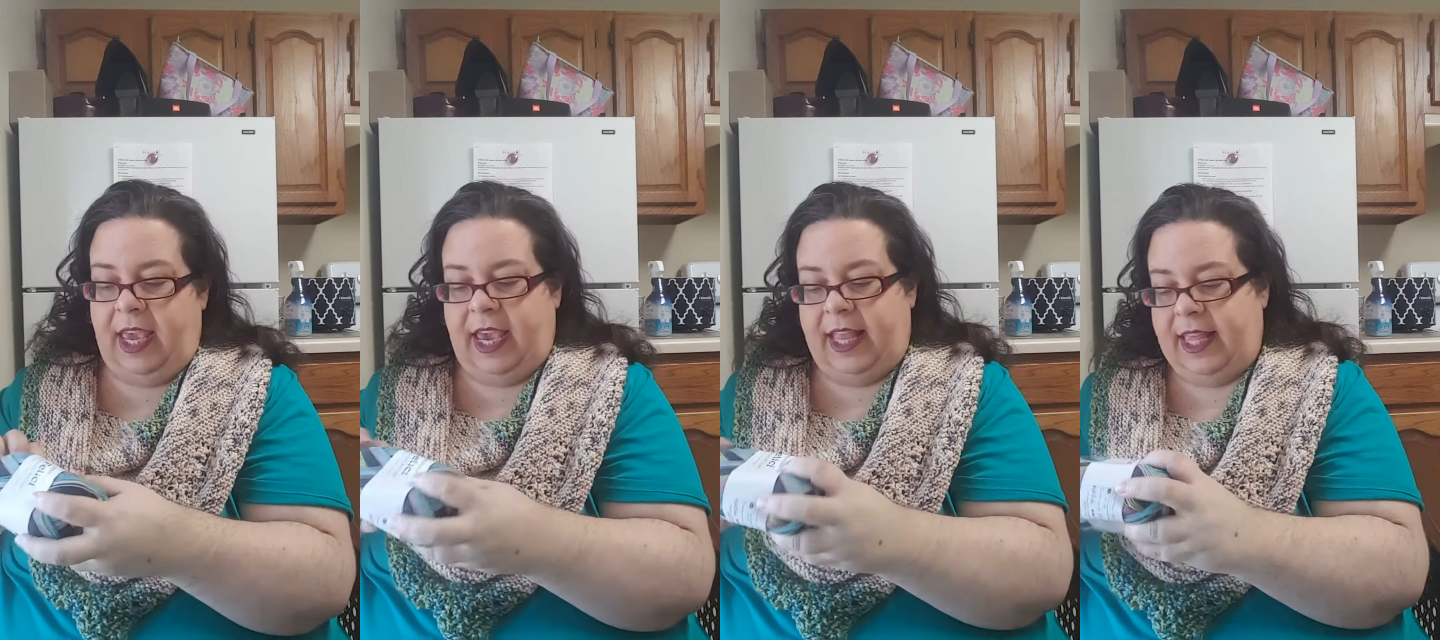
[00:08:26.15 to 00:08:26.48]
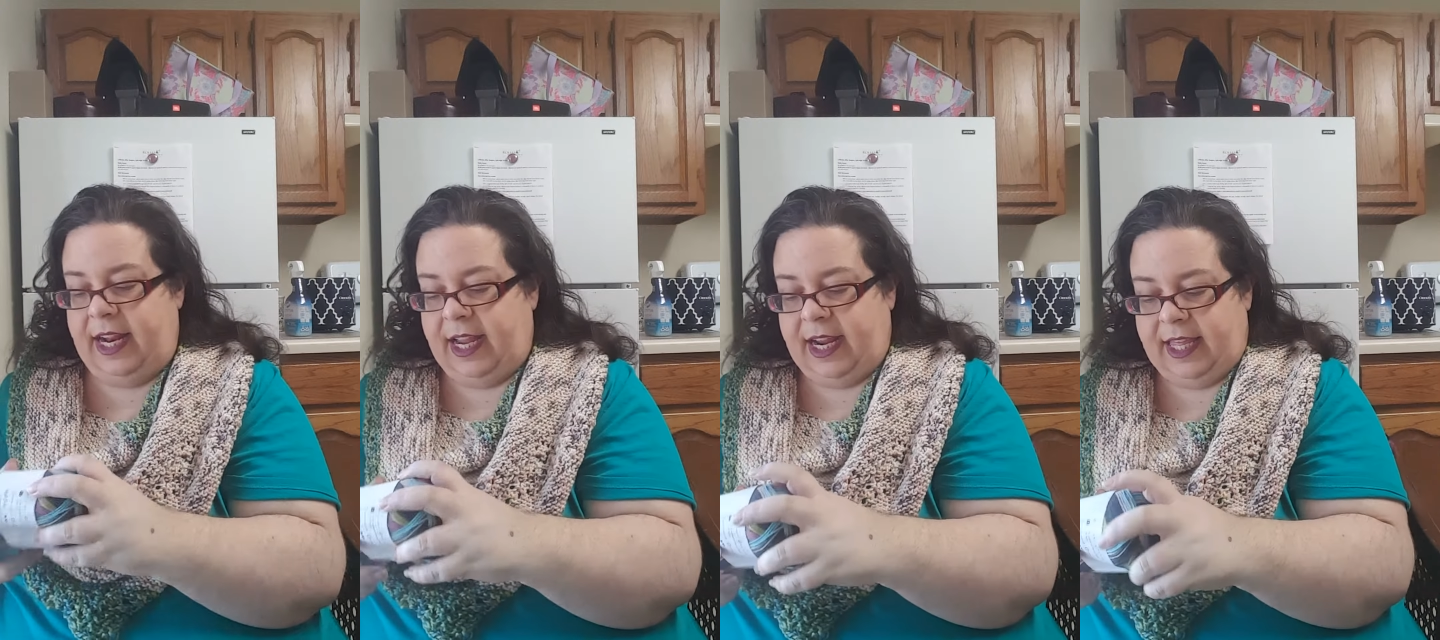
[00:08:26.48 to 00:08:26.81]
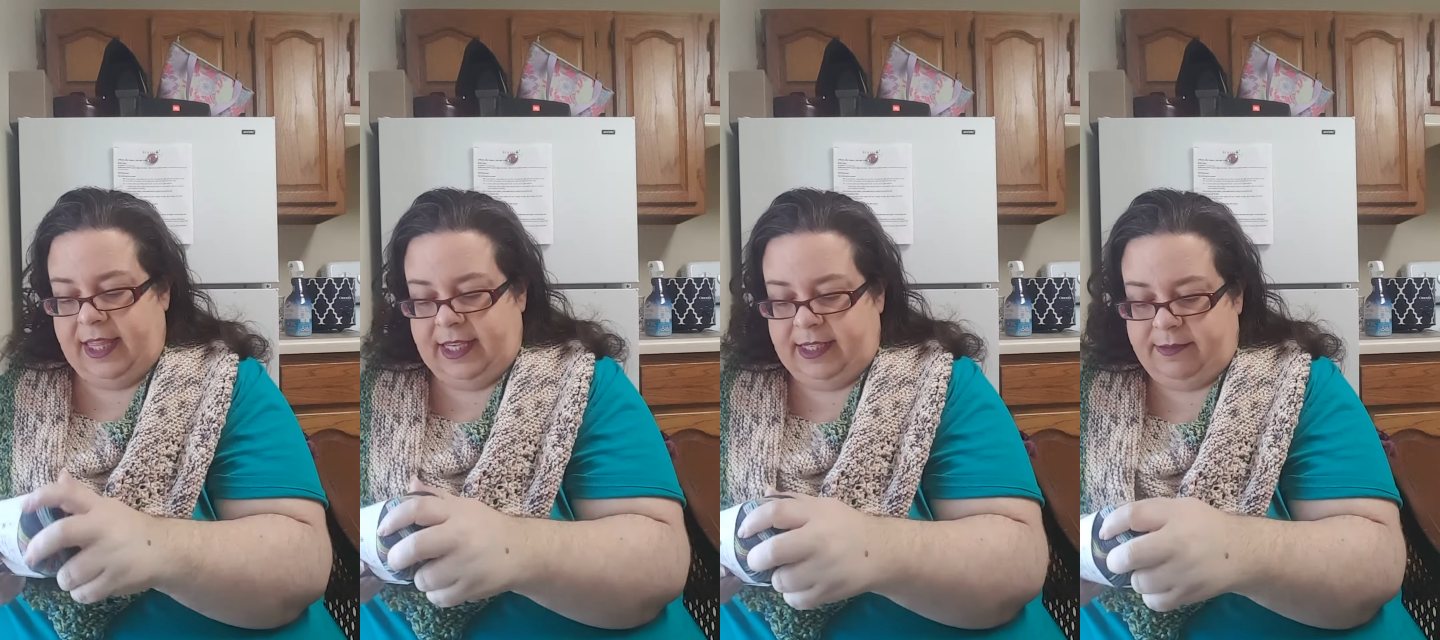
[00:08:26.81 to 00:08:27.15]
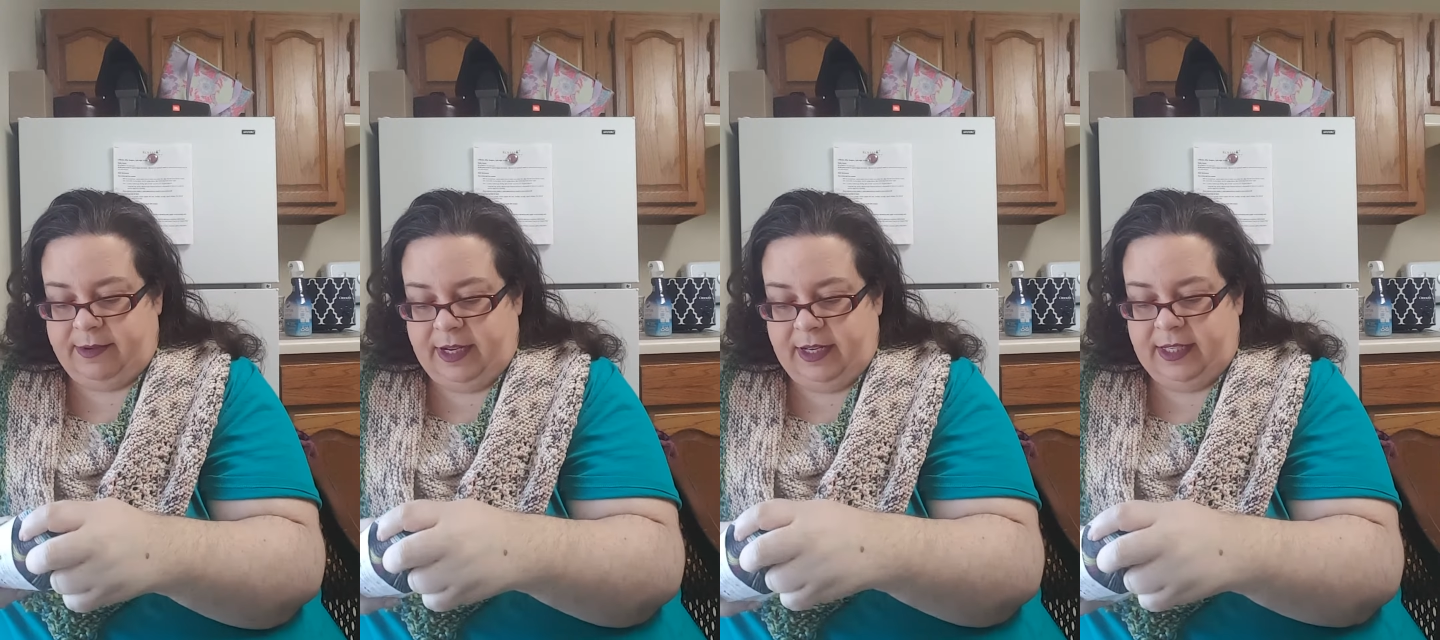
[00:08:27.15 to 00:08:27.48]
And then I got this
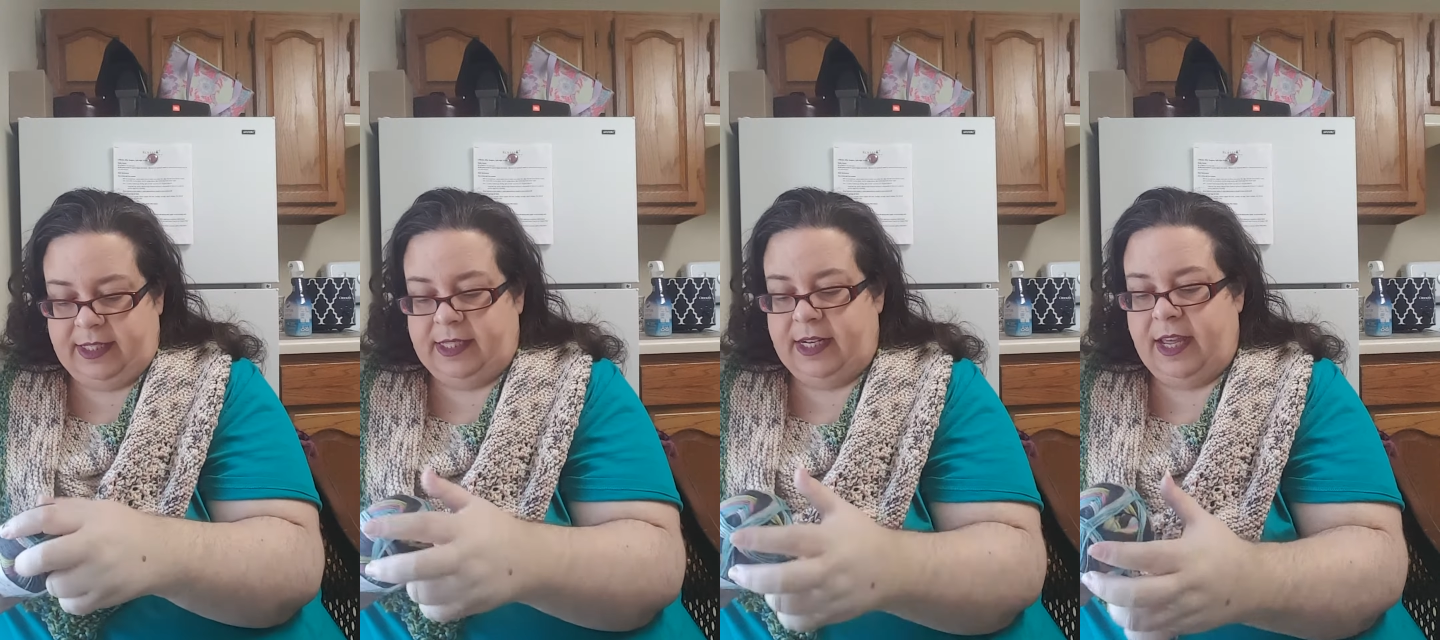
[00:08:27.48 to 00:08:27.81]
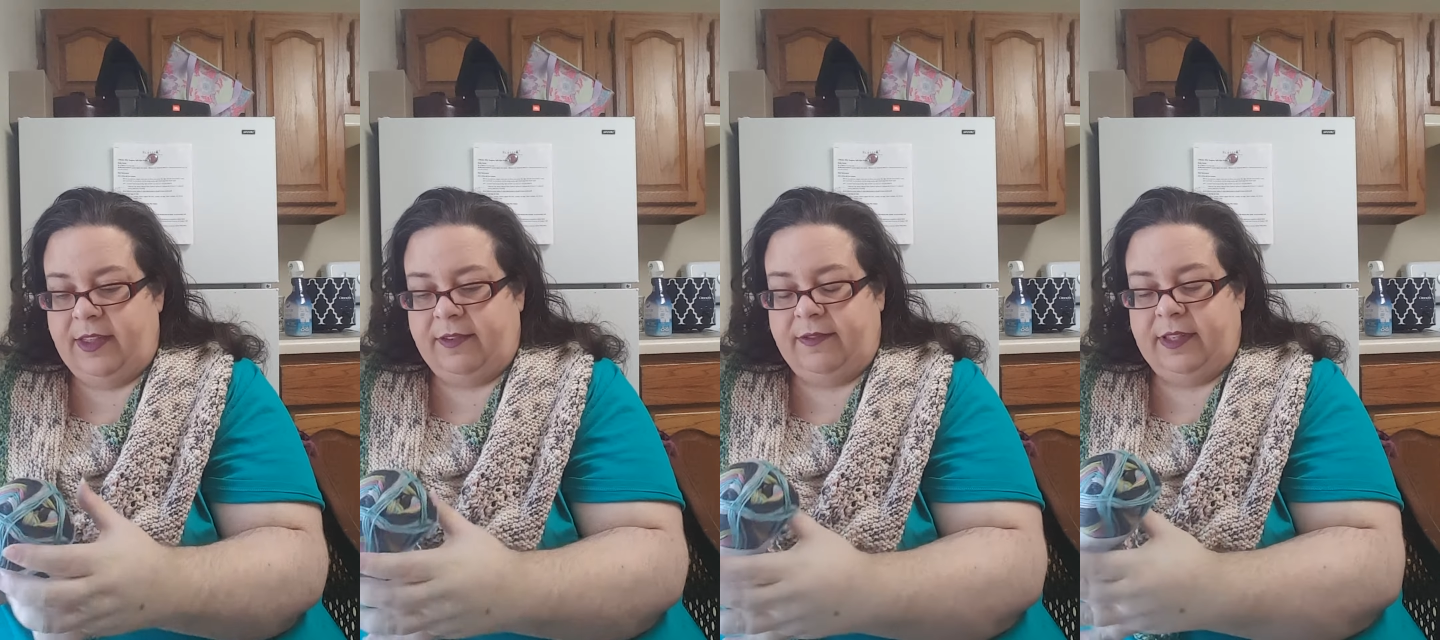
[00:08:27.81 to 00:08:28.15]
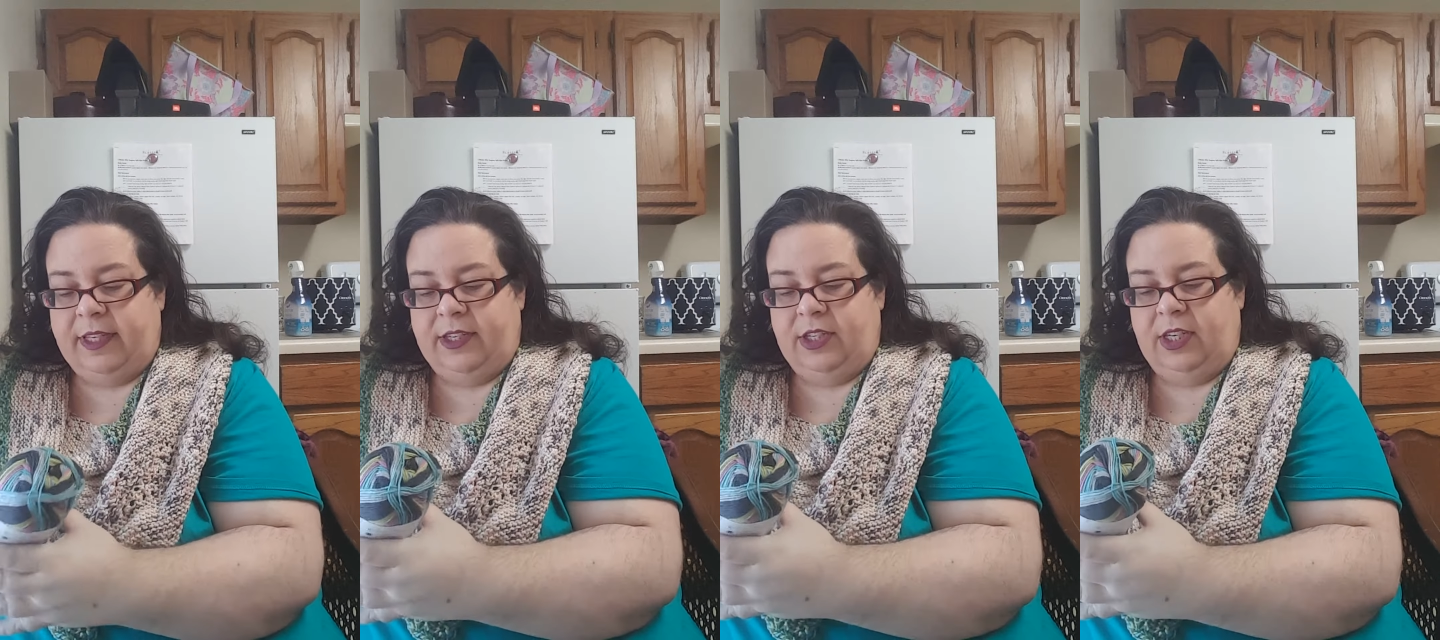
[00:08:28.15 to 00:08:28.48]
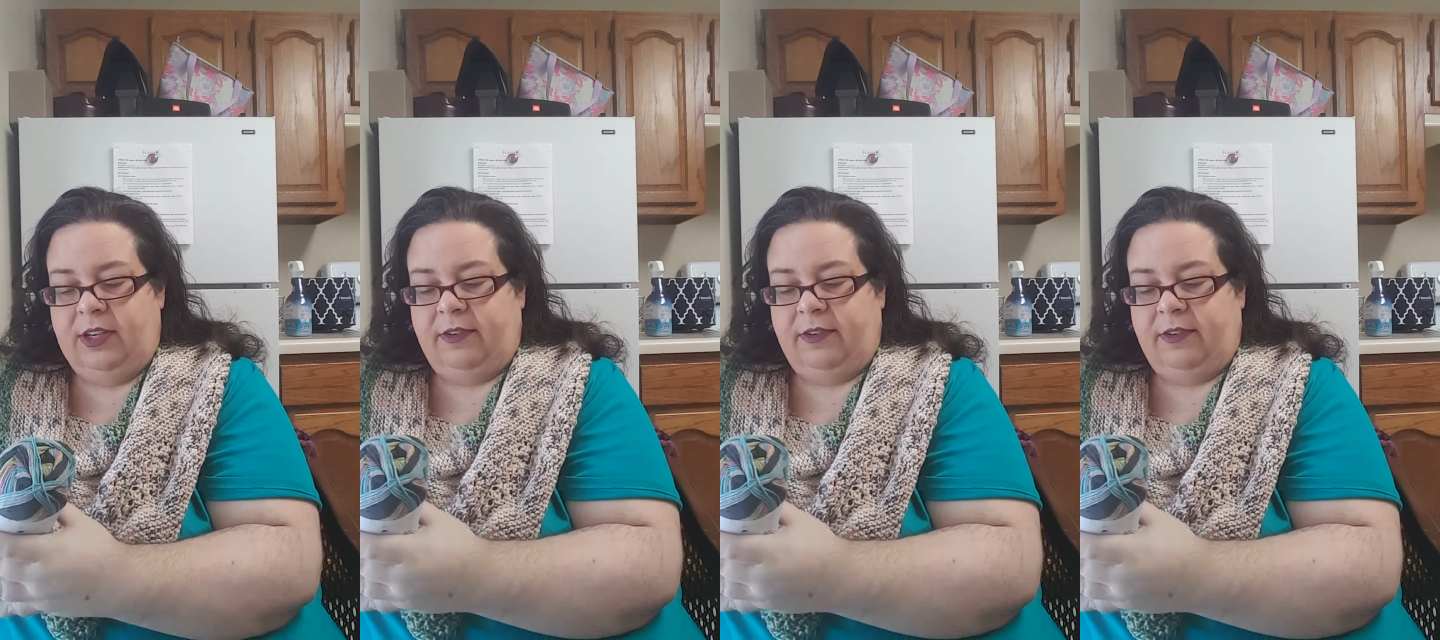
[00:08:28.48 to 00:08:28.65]
one. This is another Felici